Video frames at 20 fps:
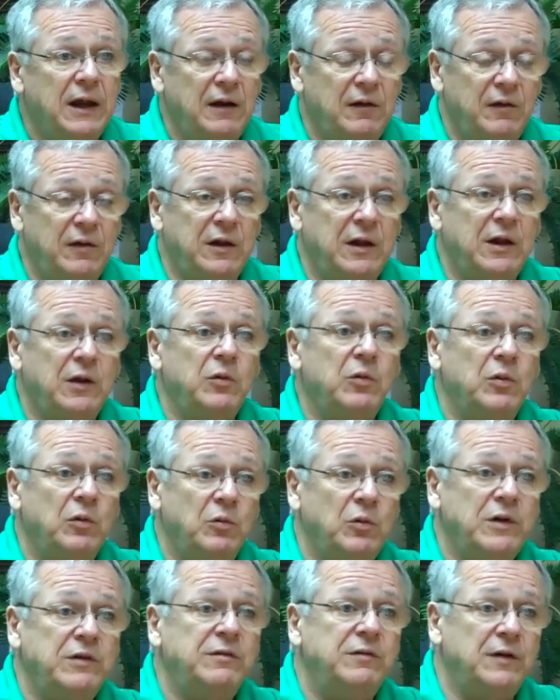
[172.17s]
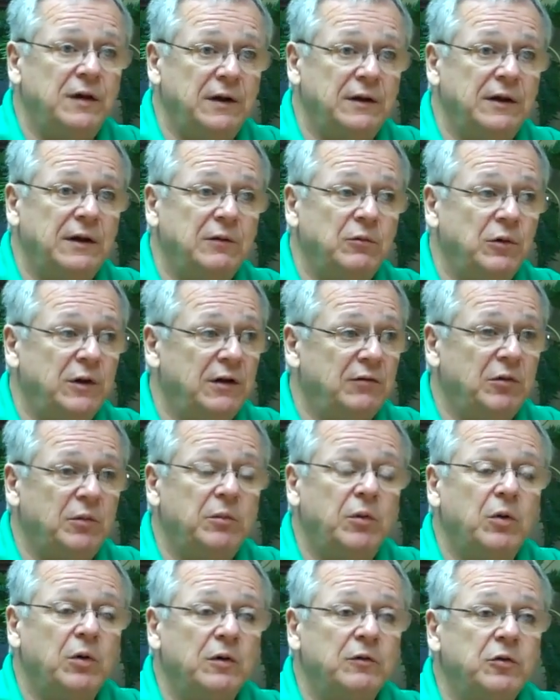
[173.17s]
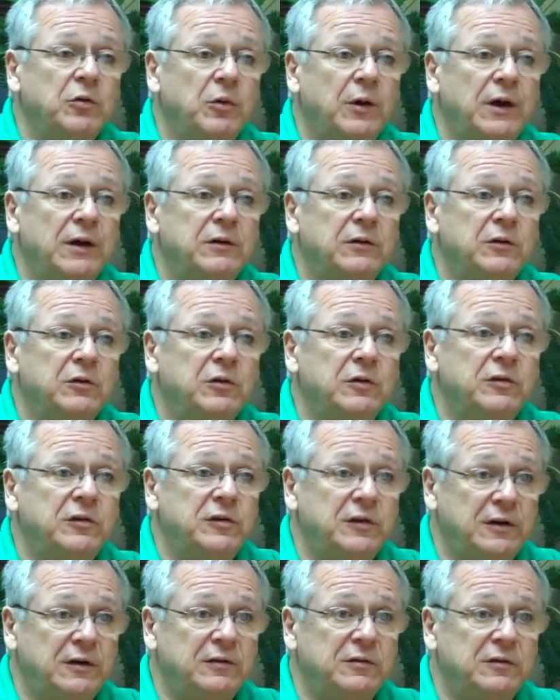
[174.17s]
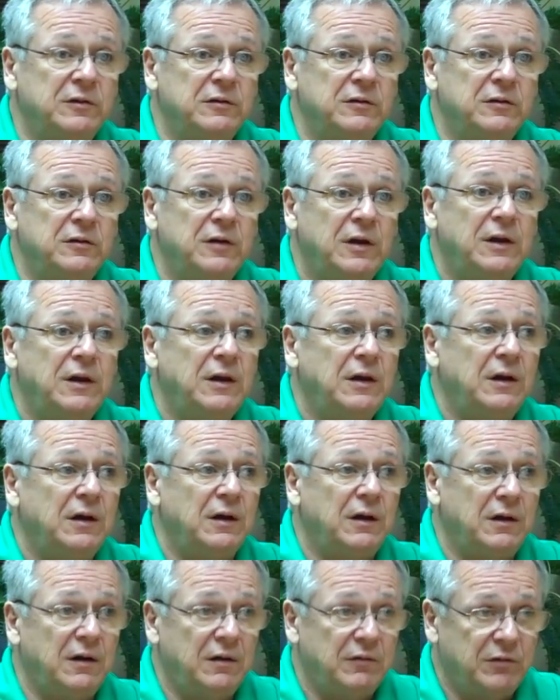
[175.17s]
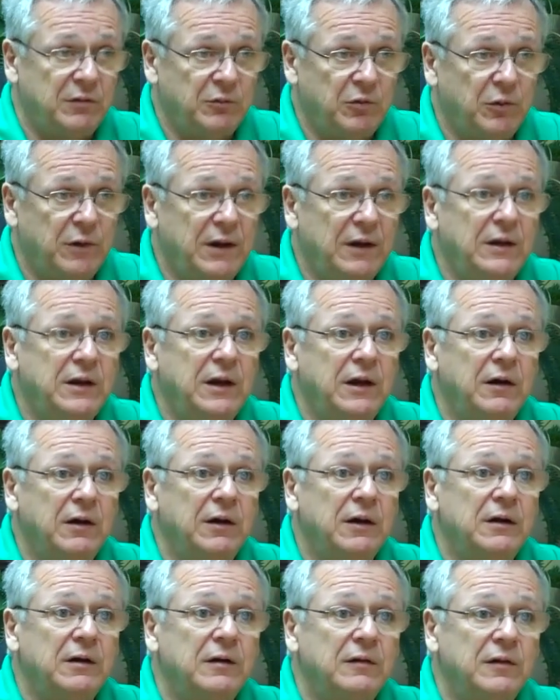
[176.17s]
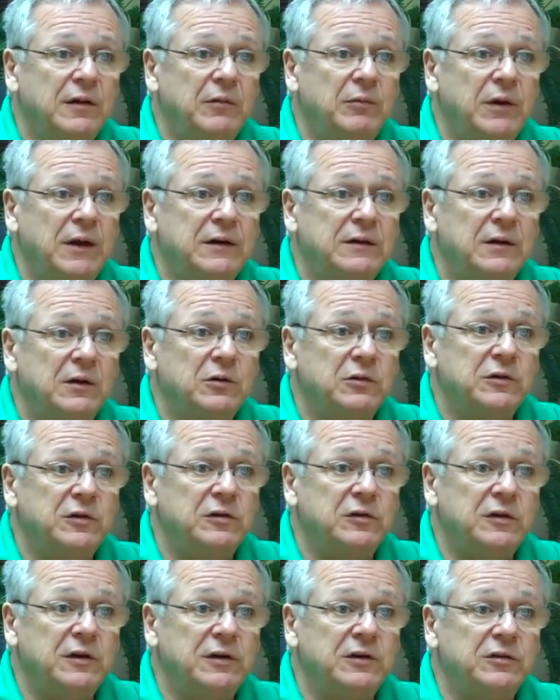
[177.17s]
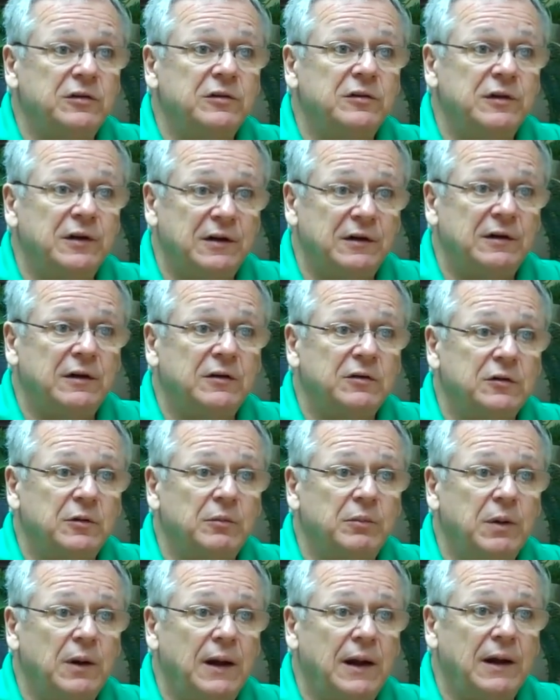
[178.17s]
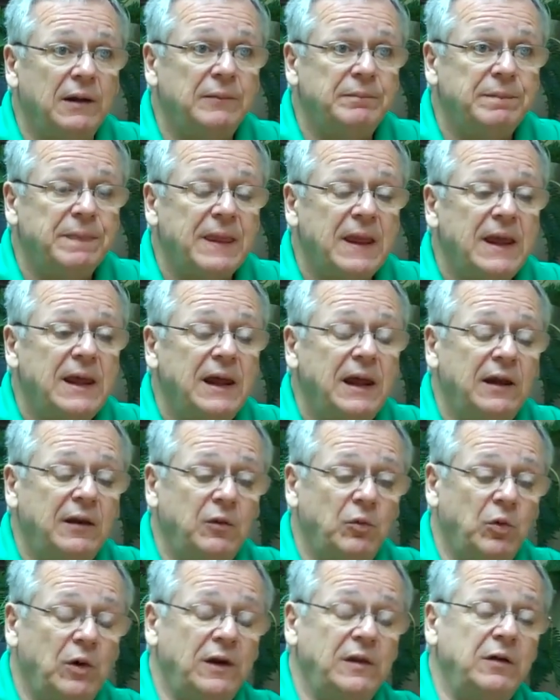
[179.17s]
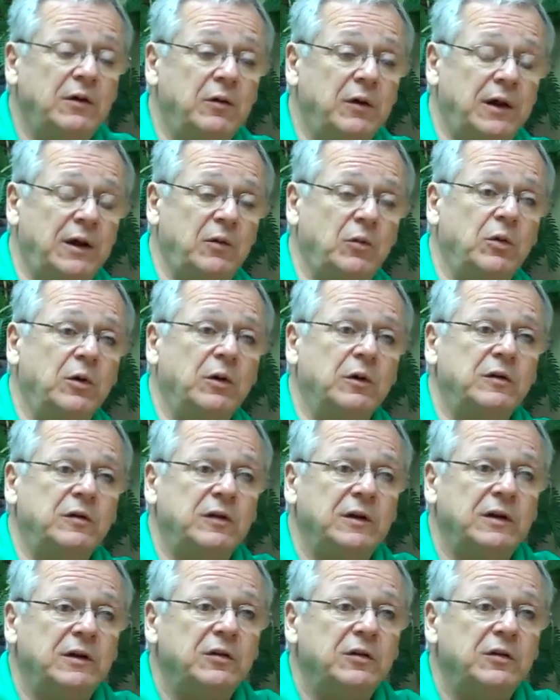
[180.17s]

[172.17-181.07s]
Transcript: and then we fund it. We have a board of directors of citizens from around the area that make those decisions that it does comply. And the way the grant works